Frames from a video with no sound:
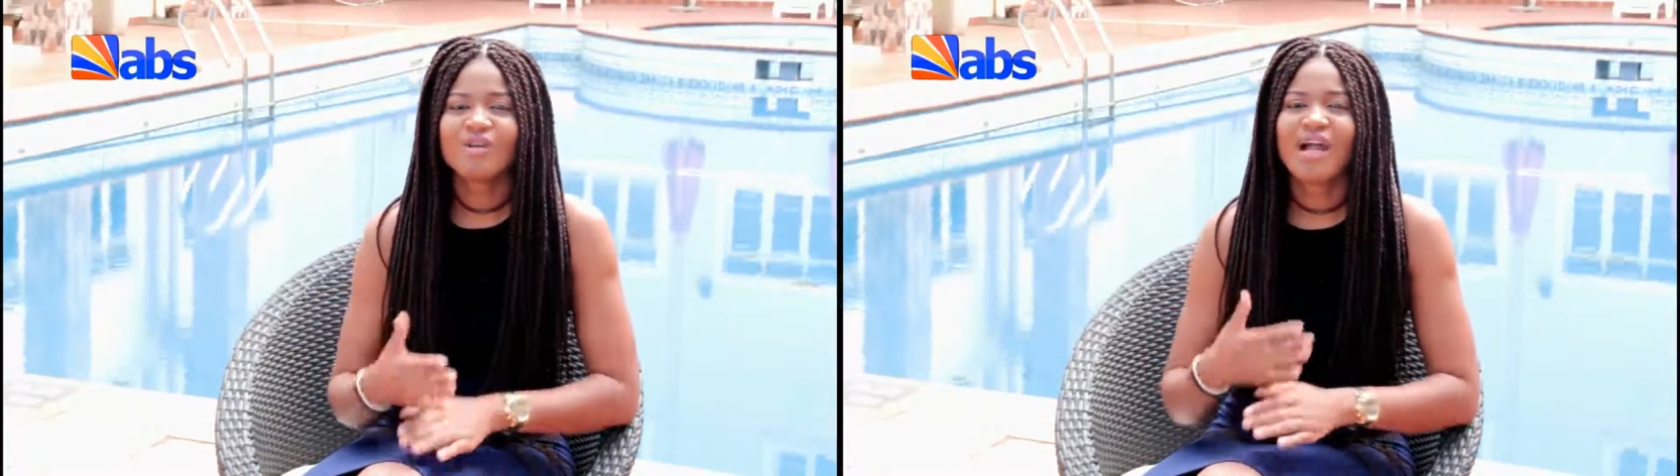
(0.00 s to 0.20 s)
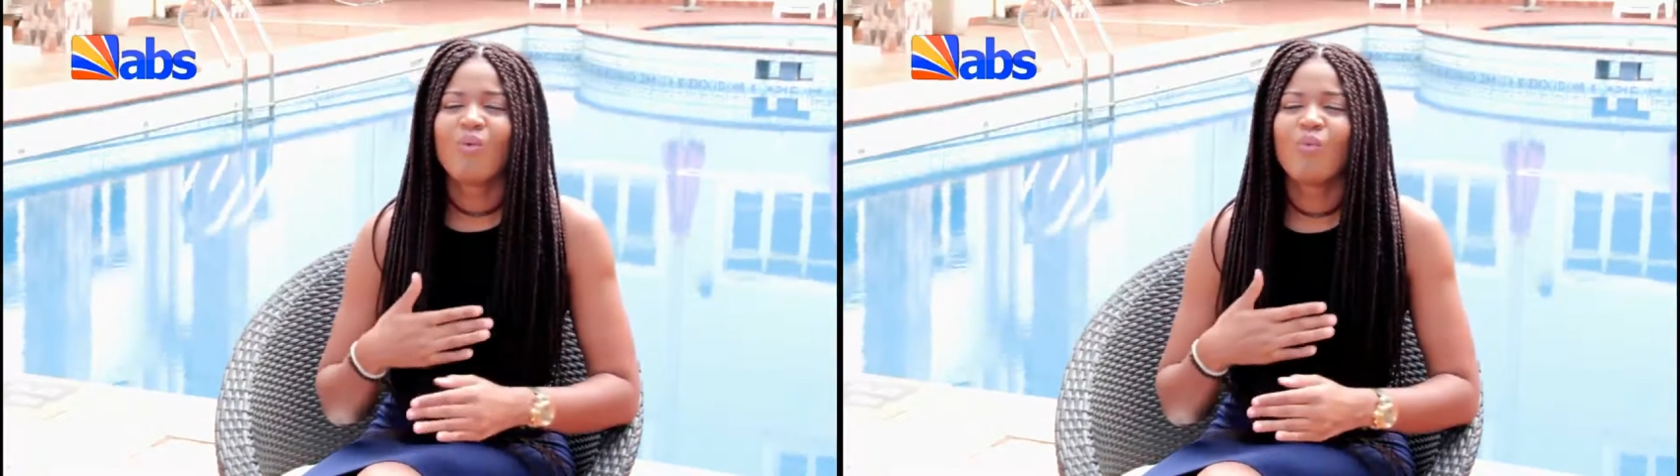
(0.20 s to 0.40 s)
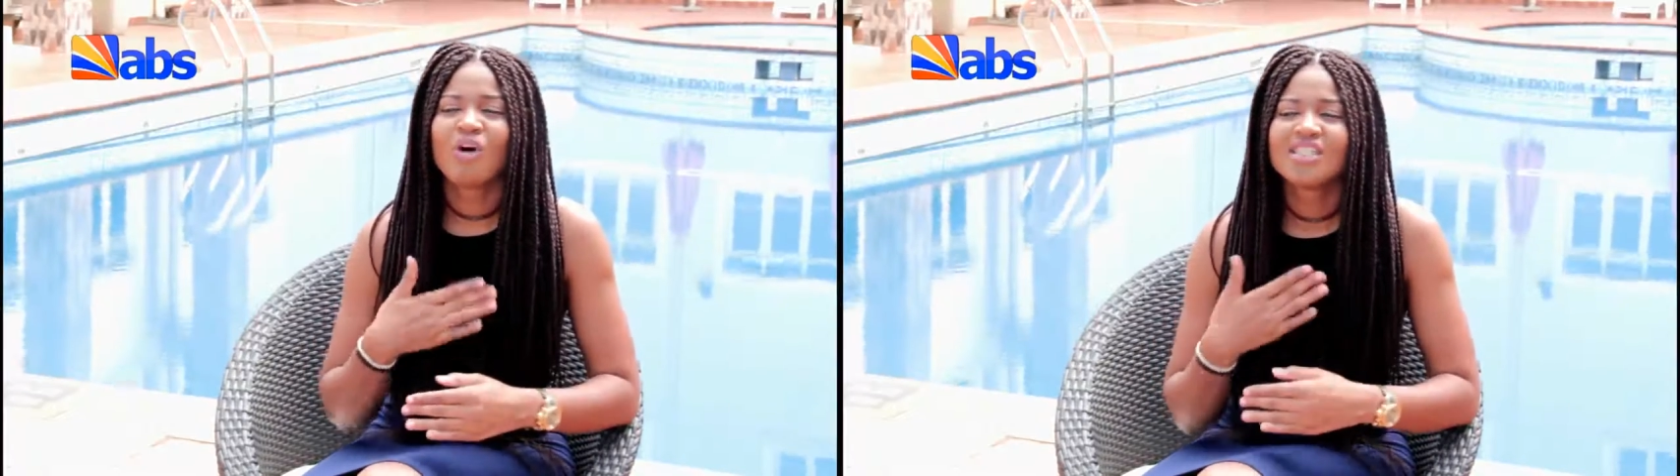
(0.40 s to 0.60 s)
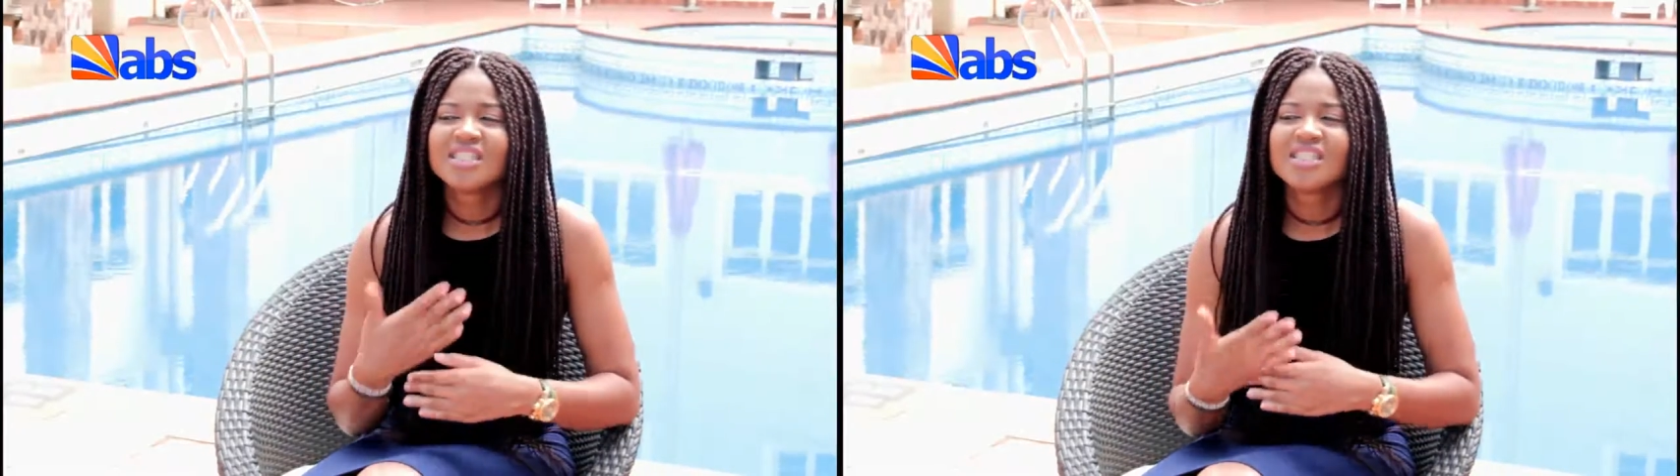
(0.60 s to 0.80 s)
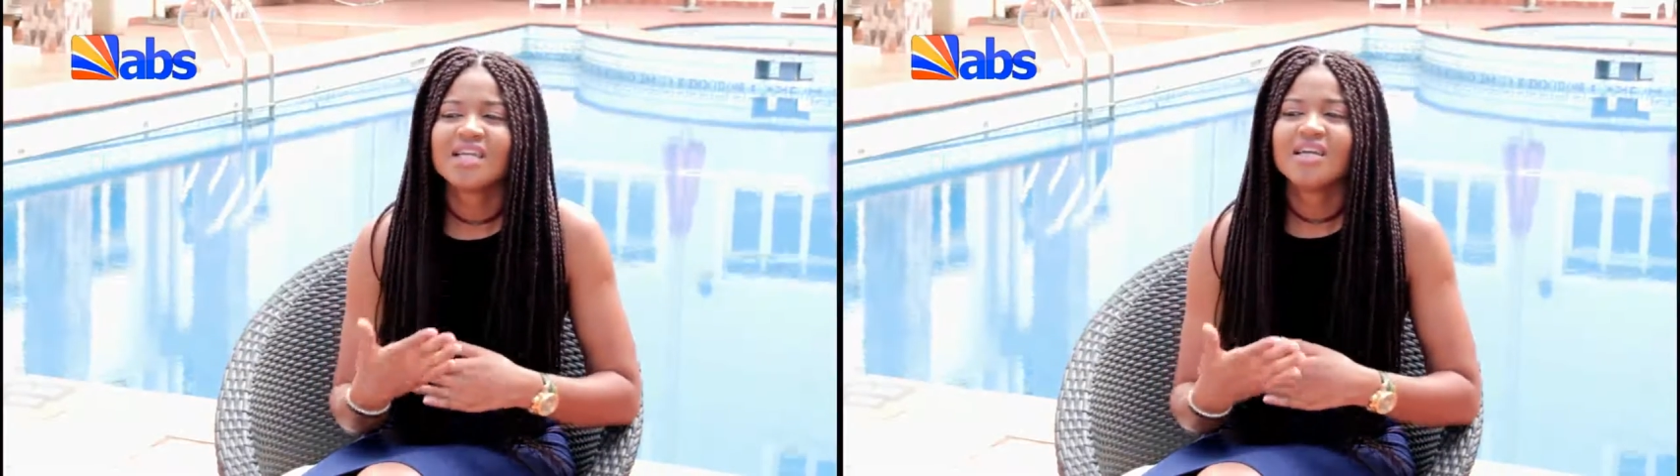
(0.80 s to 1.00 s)
Look at what
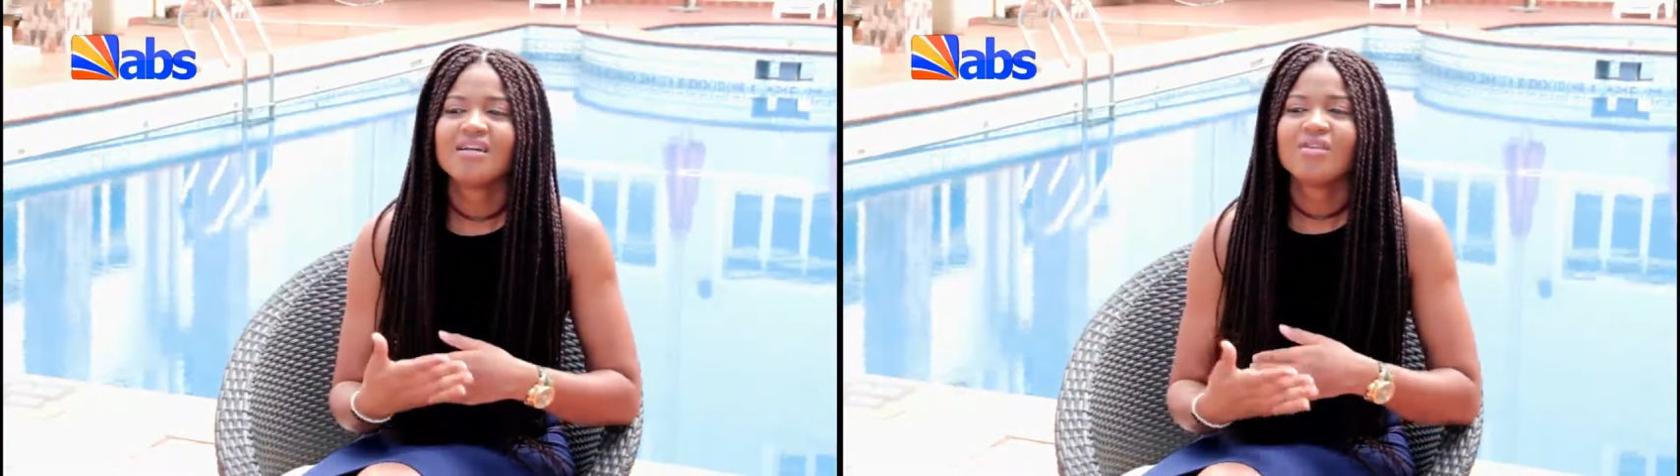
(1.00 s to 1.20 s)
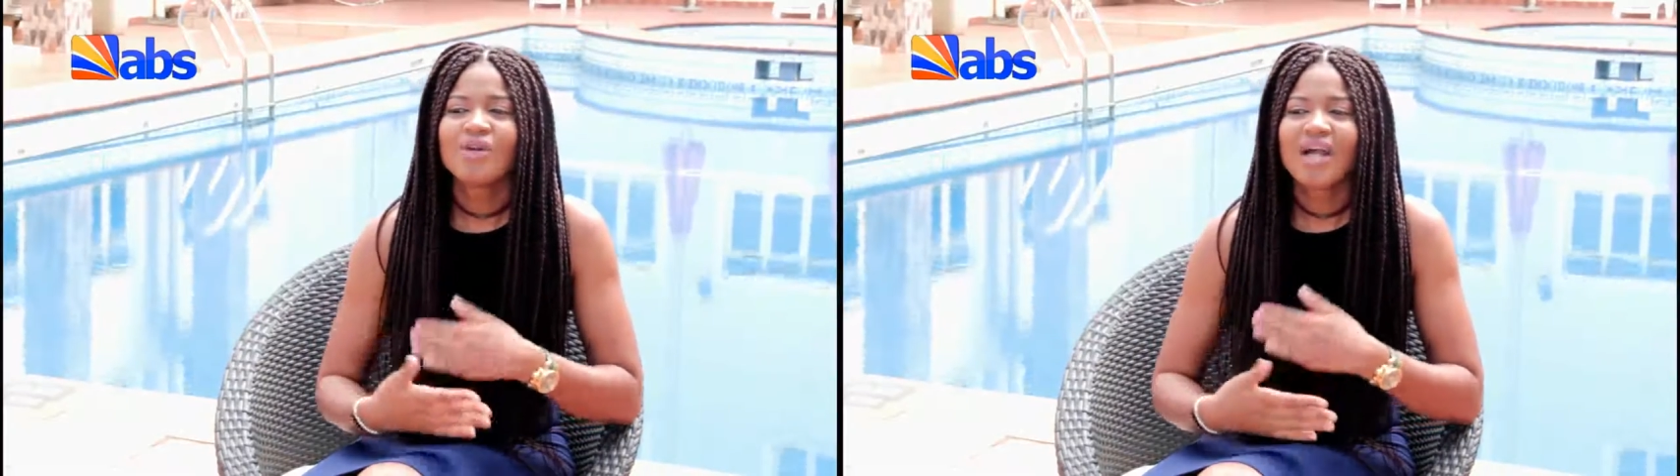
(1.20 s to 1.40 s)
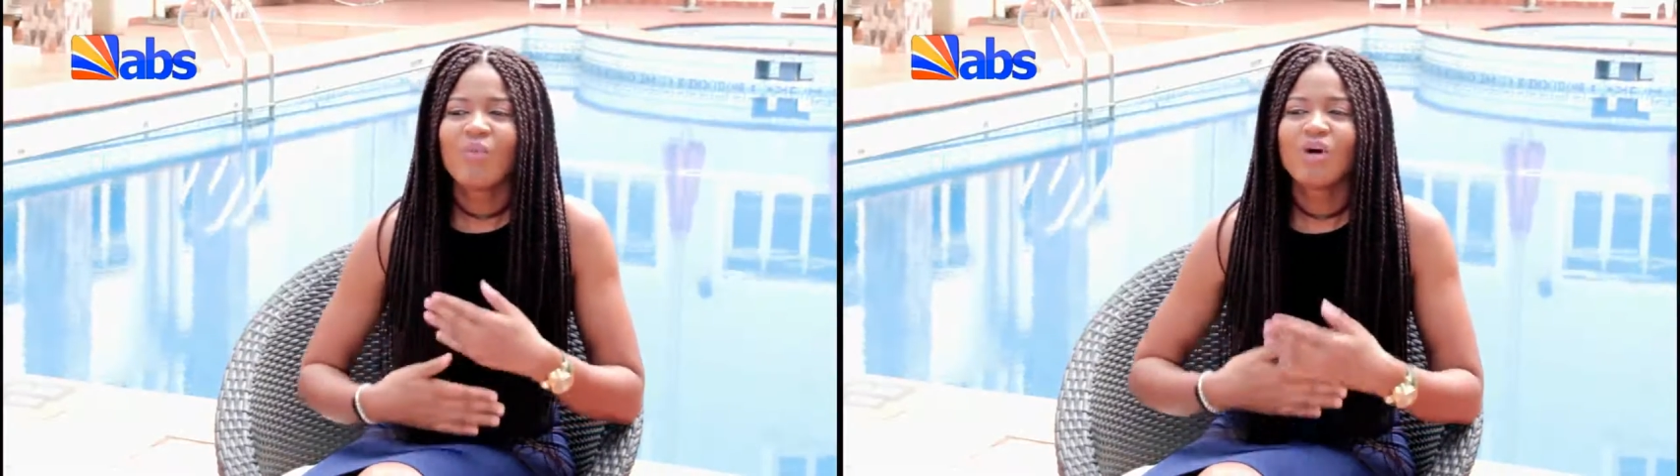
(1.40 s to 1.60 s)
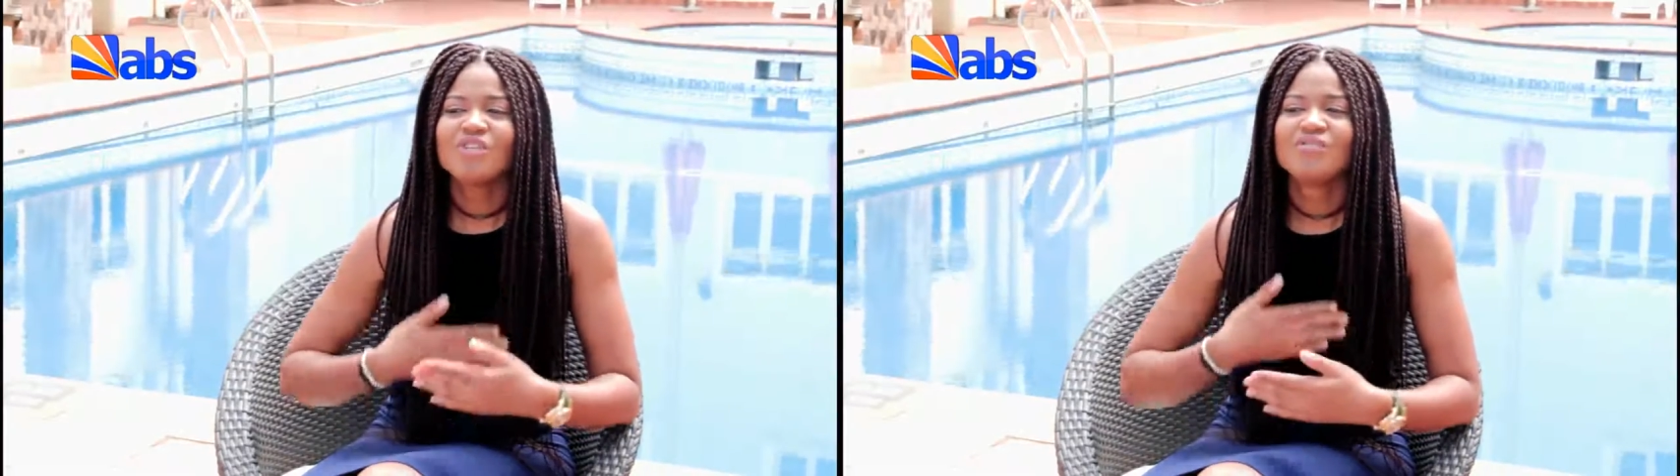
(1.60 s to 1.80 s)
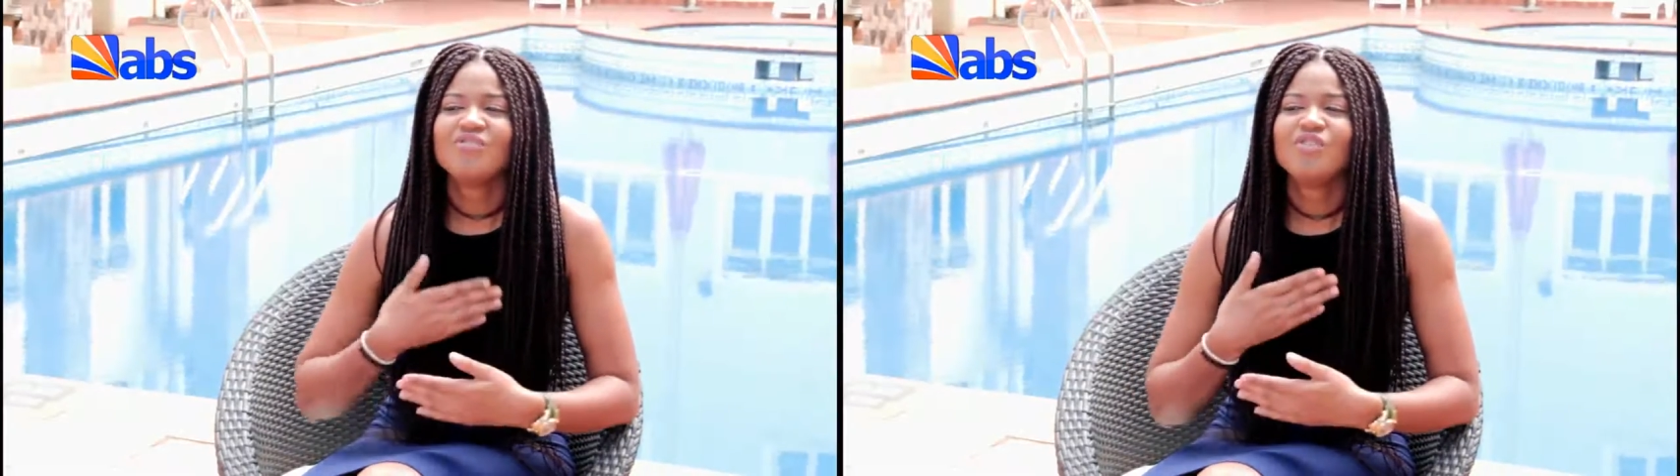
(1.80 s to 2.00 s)
look at
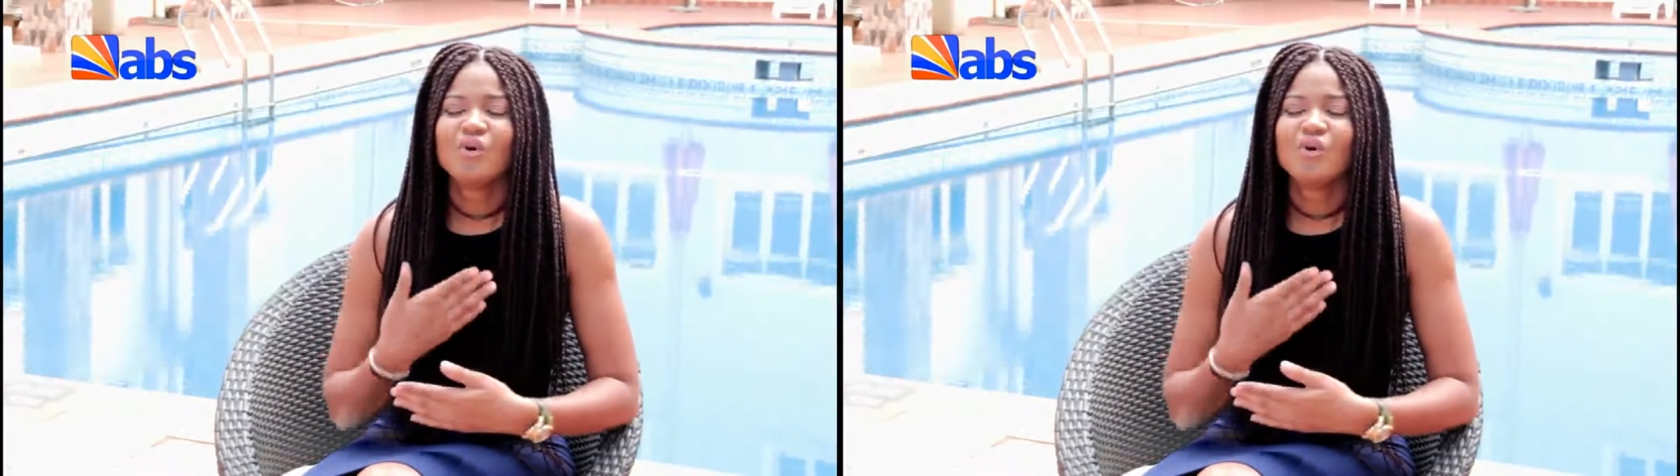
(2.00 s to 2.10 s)
what you've